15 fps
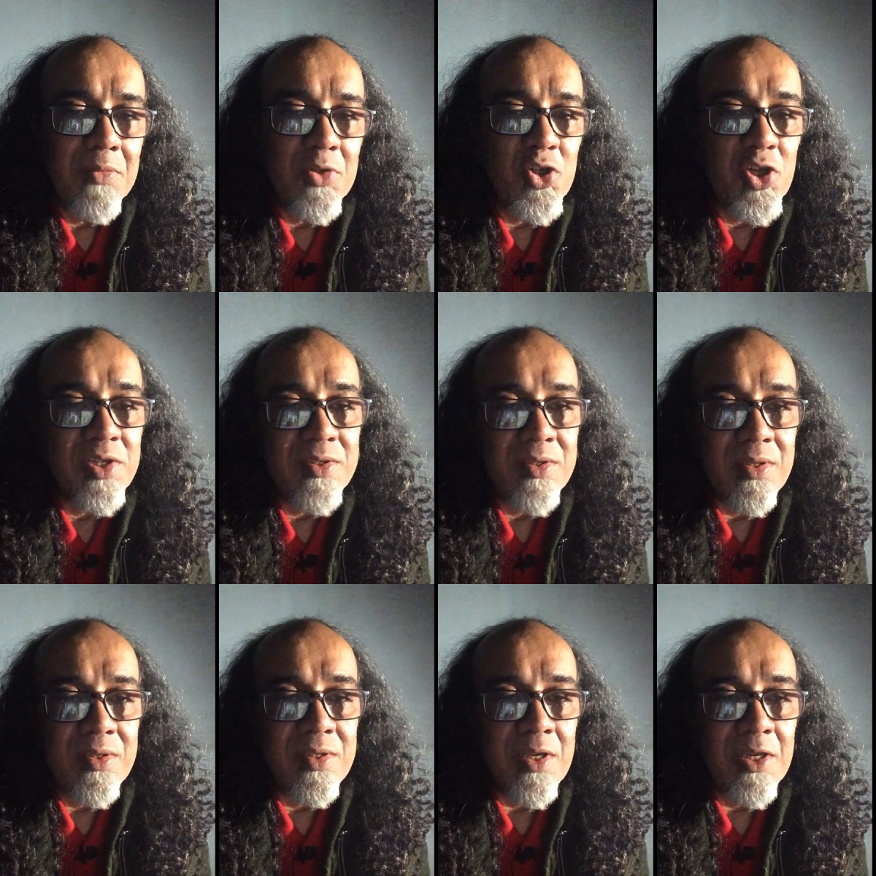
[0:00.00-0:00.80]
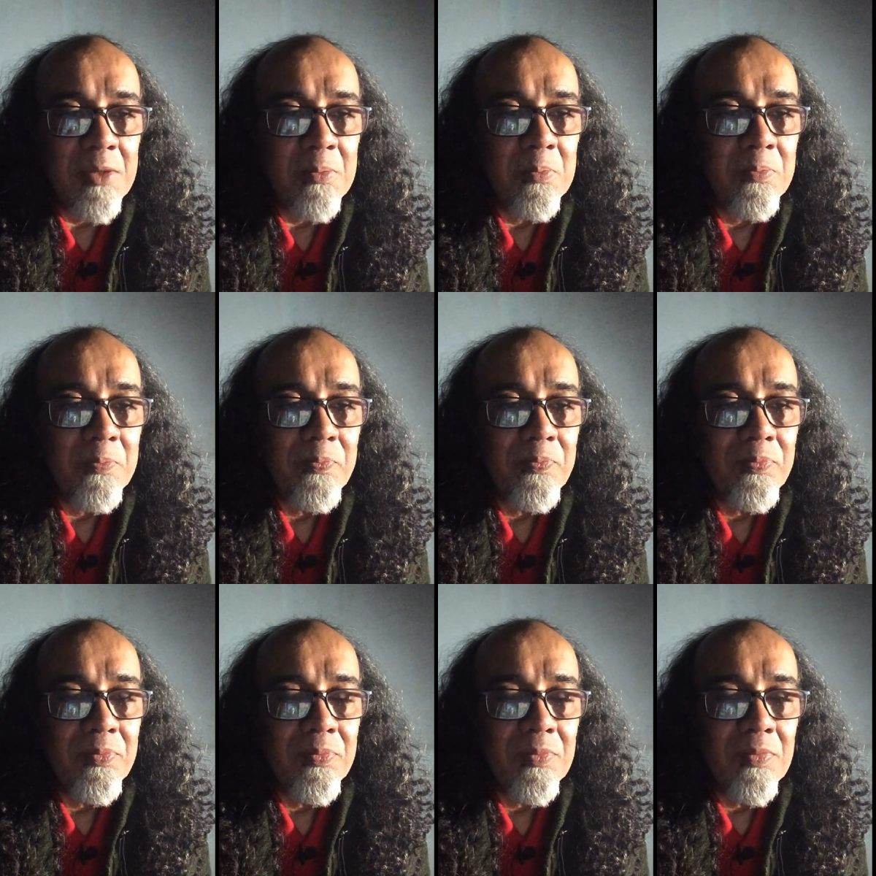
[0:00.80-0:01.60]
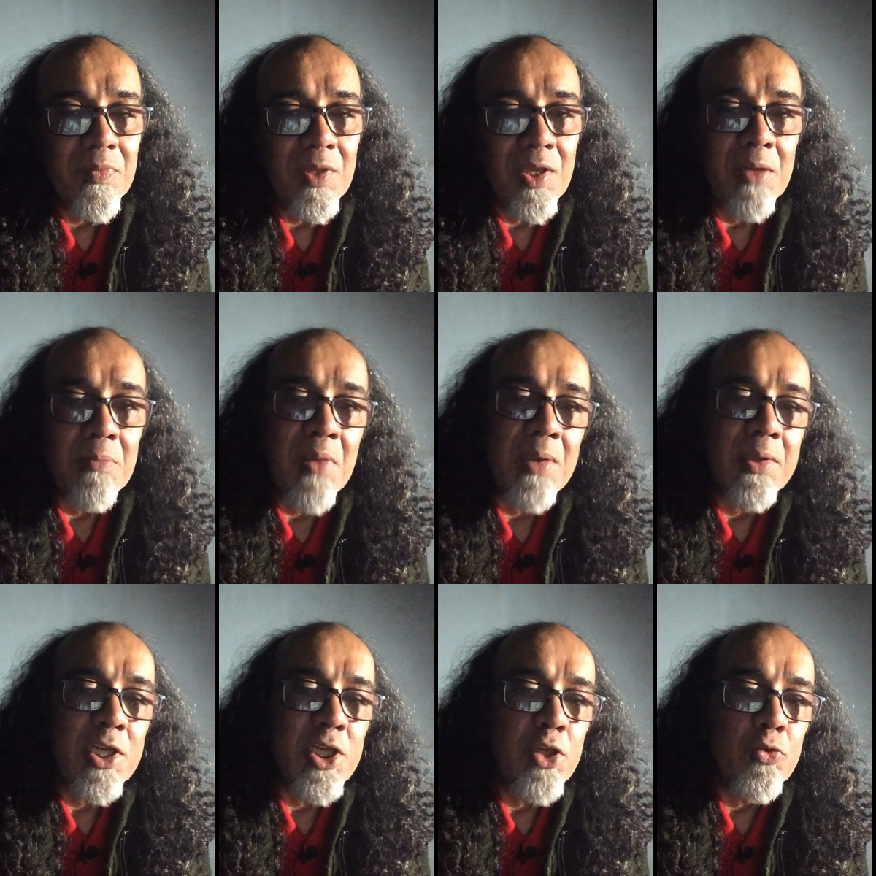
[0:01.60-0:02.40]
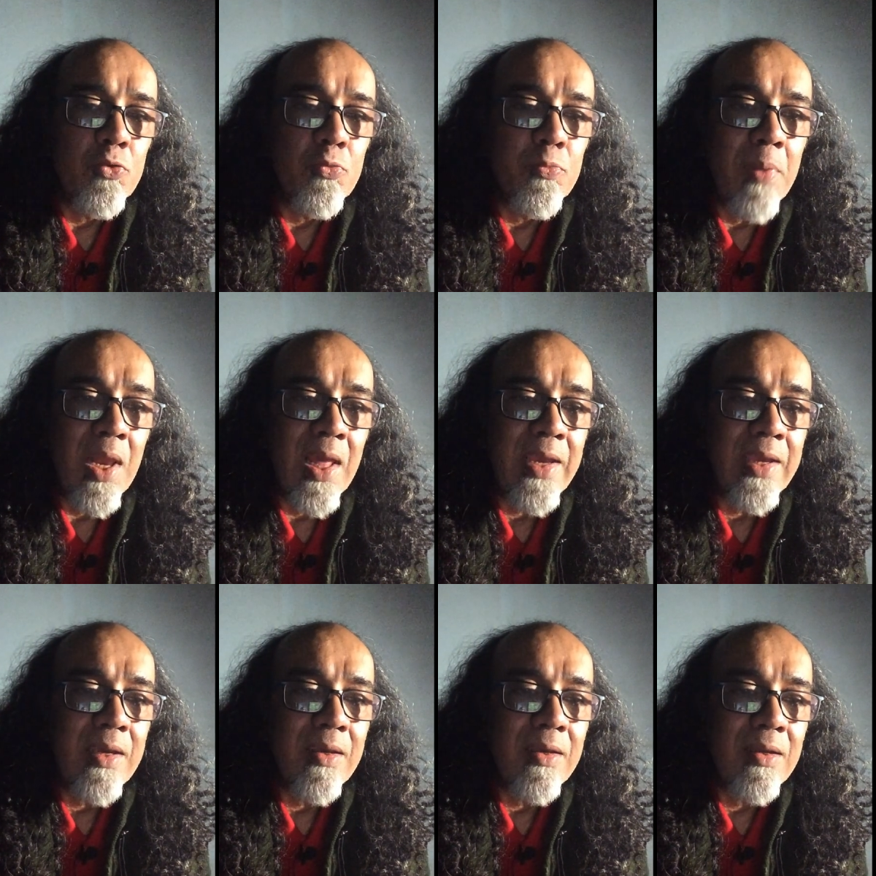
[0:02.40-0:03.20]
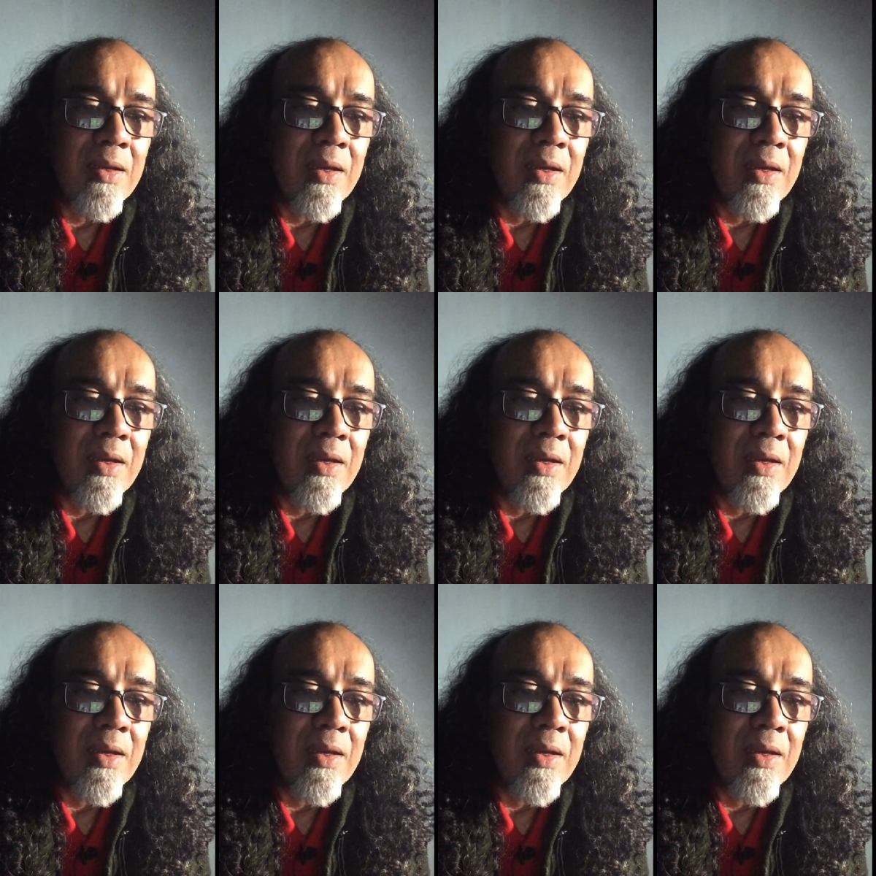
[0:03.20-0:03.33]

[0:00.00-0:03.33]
Just the same, in my new black